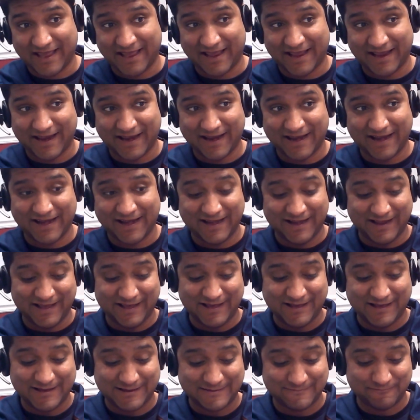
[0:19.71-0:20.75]
And
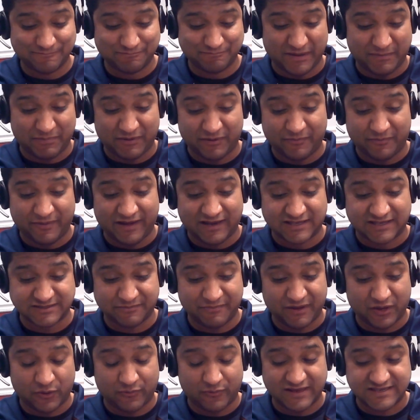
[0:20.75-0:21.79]
people have been
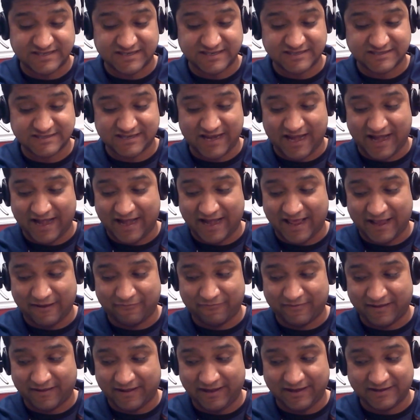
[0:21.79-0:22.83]
asking me questions, and I
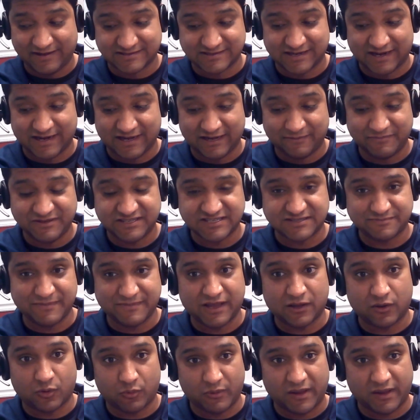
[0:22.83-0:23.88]
finally decided let me just
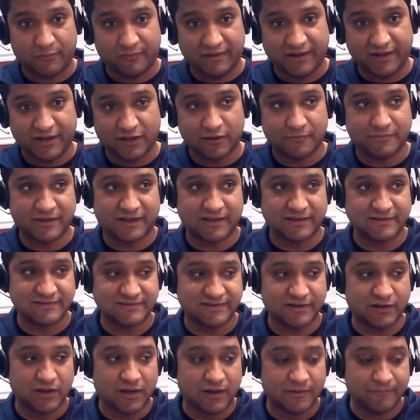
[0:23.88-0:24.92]
make a quick video
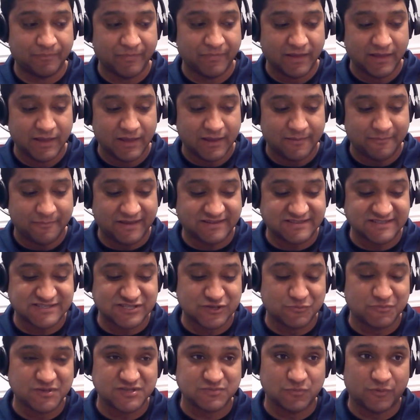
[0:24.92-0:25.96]
because makes it
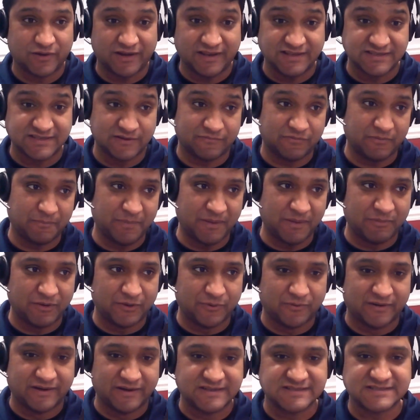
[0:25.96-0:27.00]
so much more easier for people
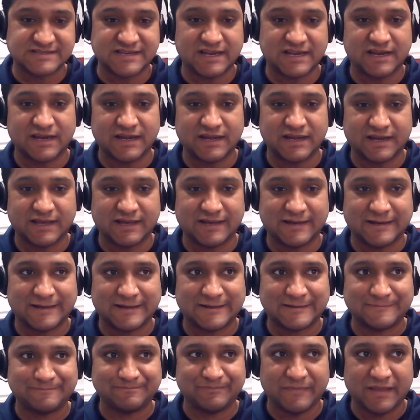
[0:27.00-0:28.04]
to understand
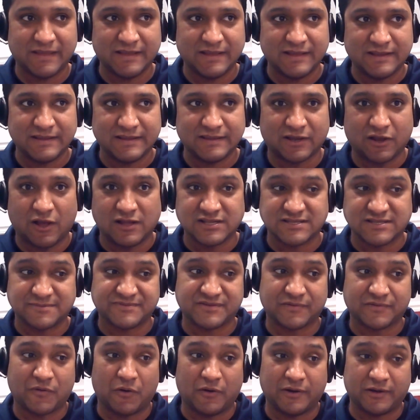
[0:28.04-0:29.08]
the
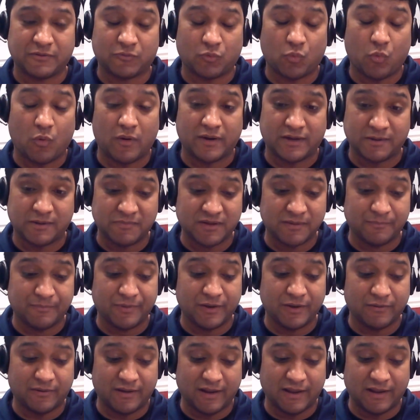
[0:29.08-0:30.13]
concepts of quantum
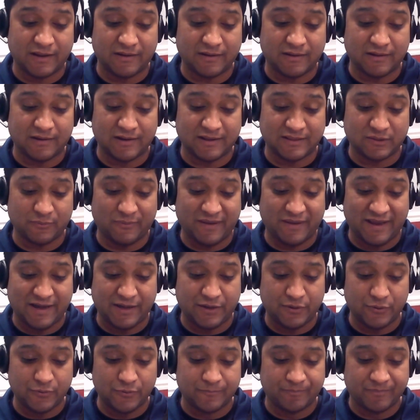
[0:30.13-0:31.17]
computing like the way I
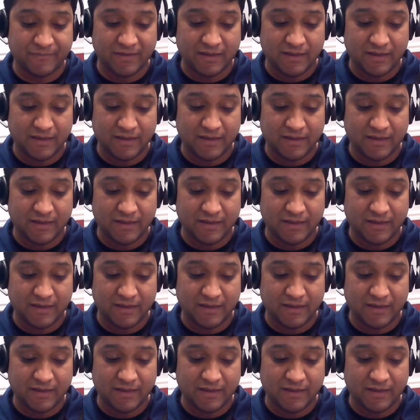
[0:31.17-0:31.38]
do.